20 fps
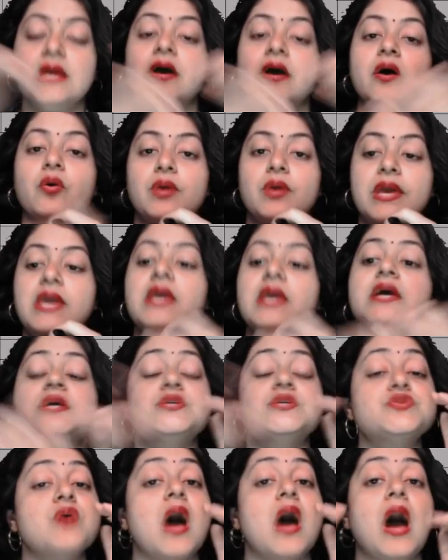Okay,
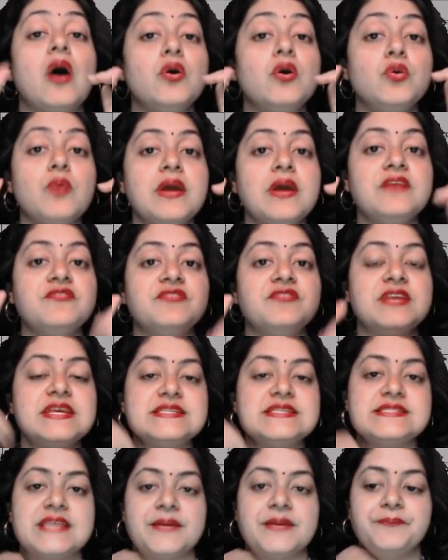so how do I
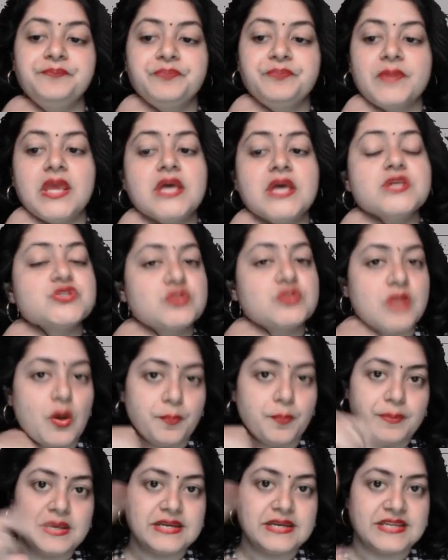freeze them? So now
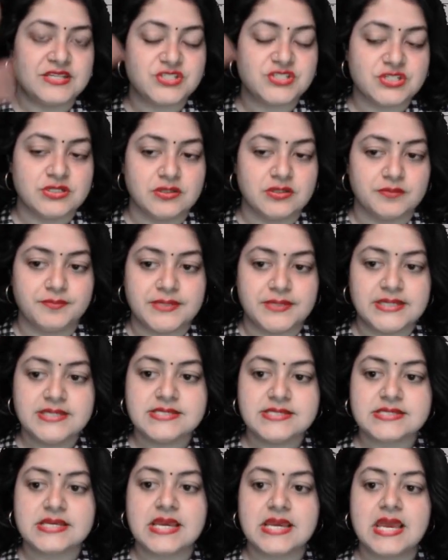pay attention here,
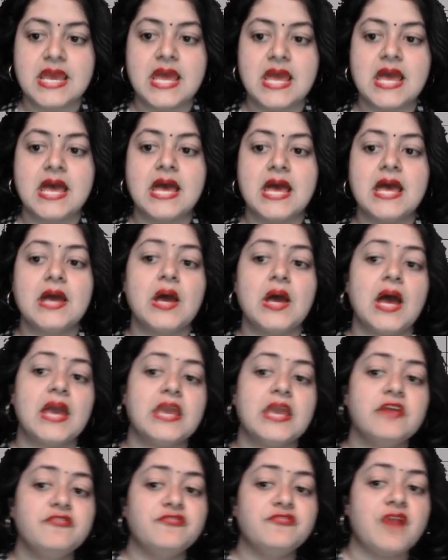please.
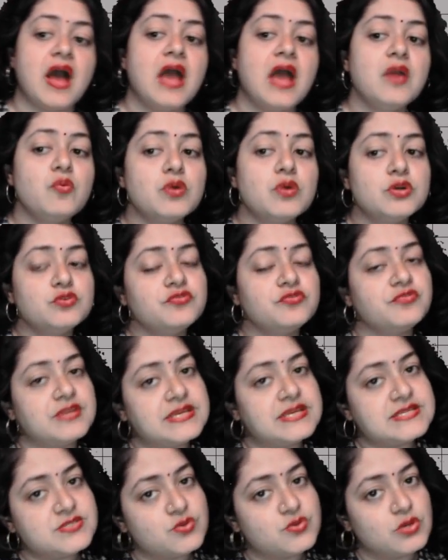If I want to
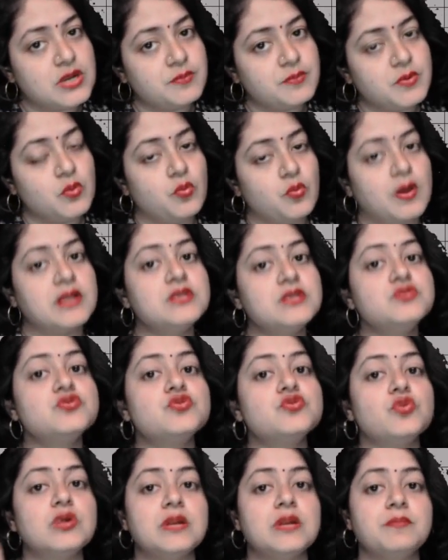freeze row number one to
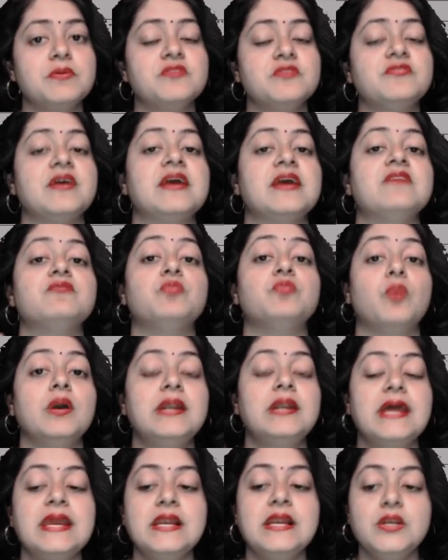row number five,
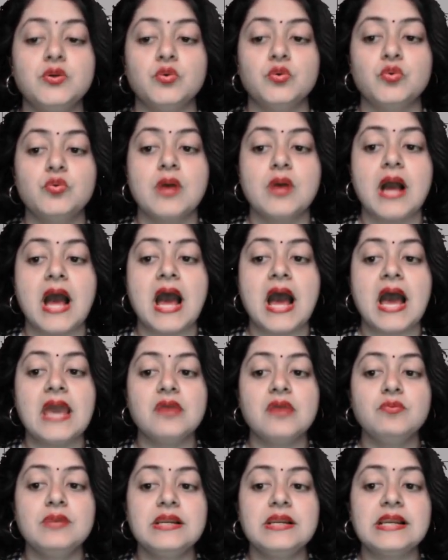what I'll do,
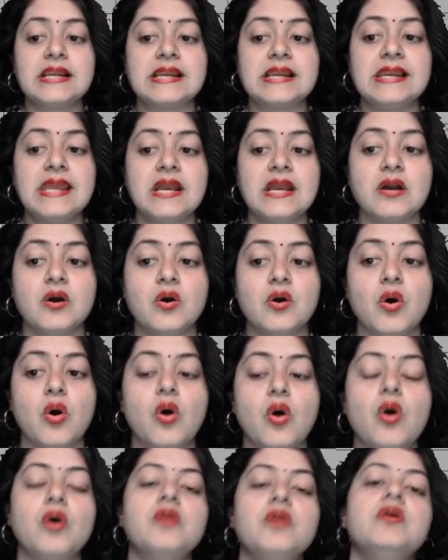I will click
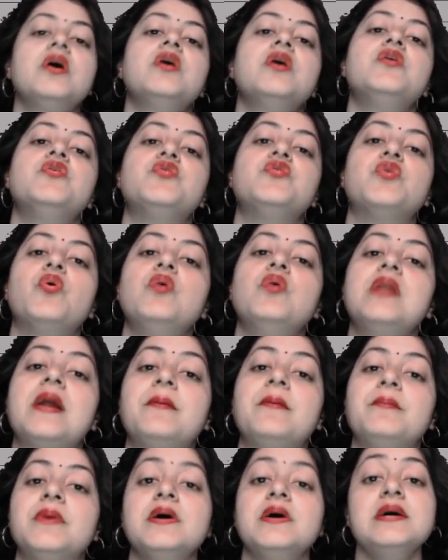on row
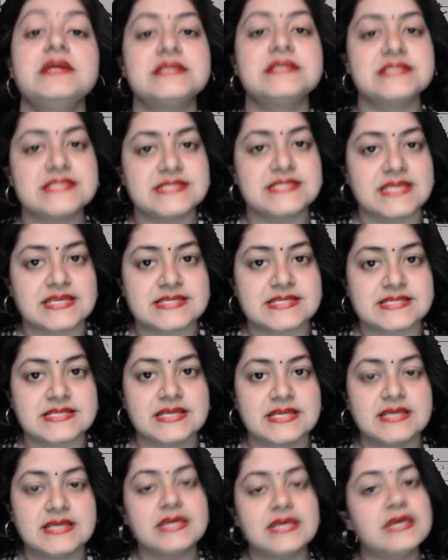number six,
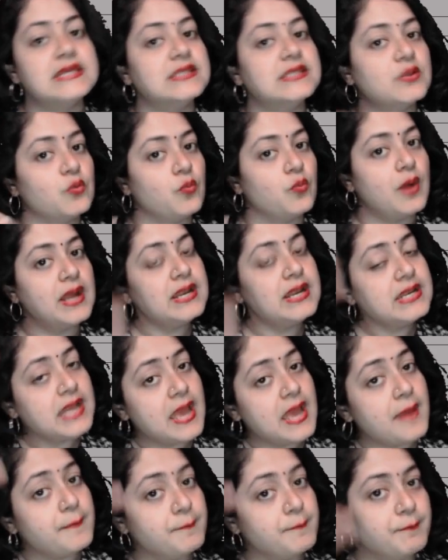the one
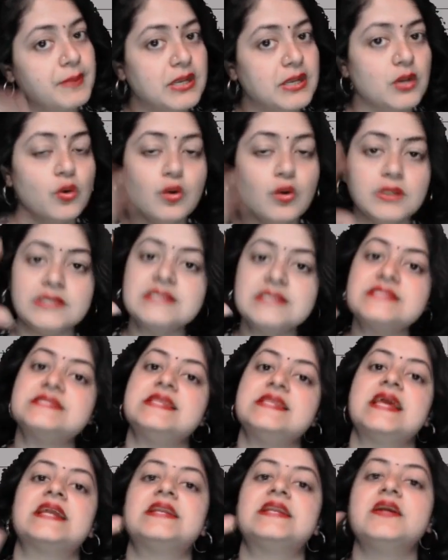below the
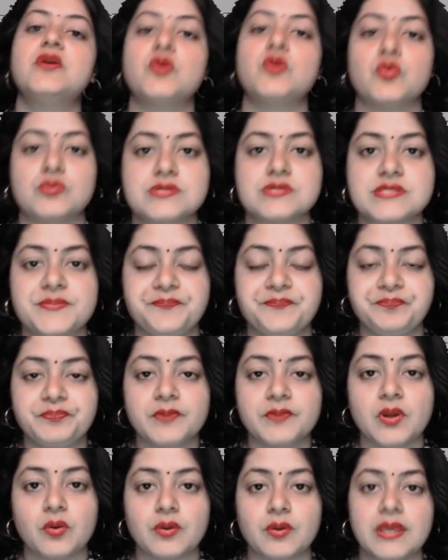selected rows.
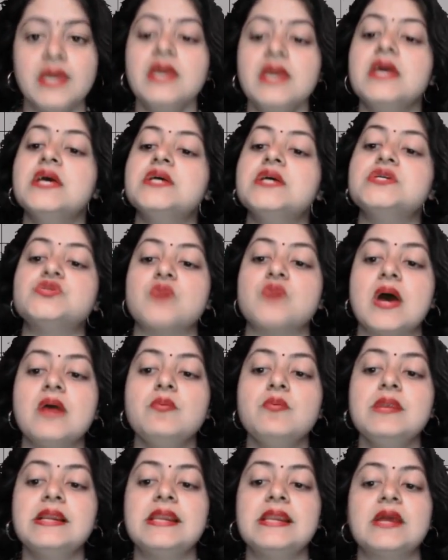Okay, so I
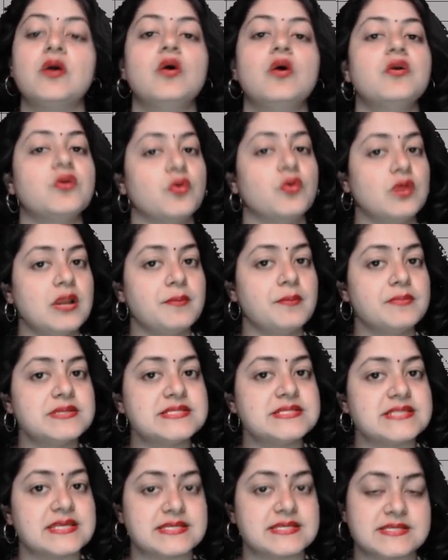will click on row number
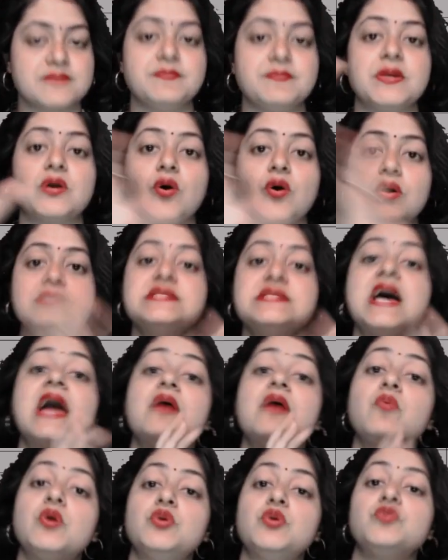six because
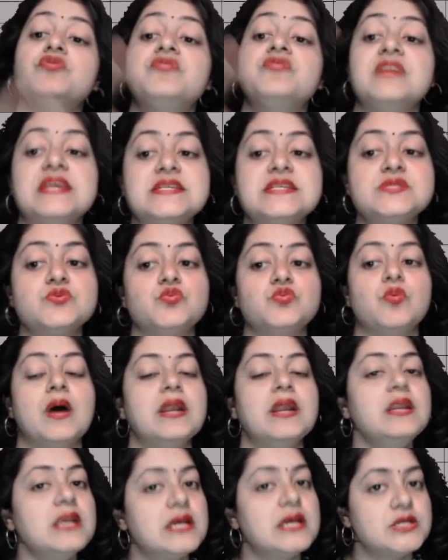I want to freeze
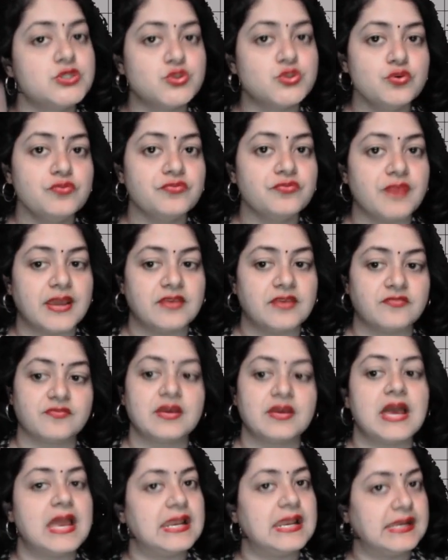one to five.
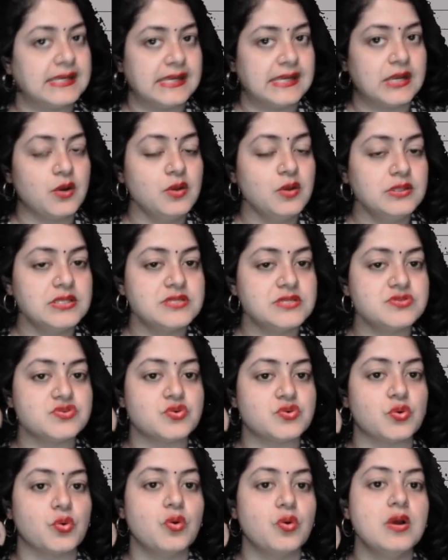I'll click on this
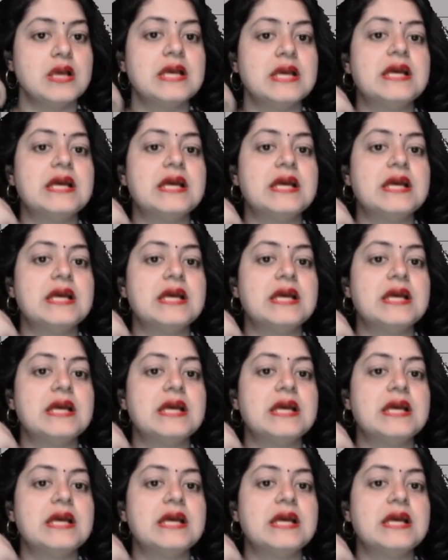row.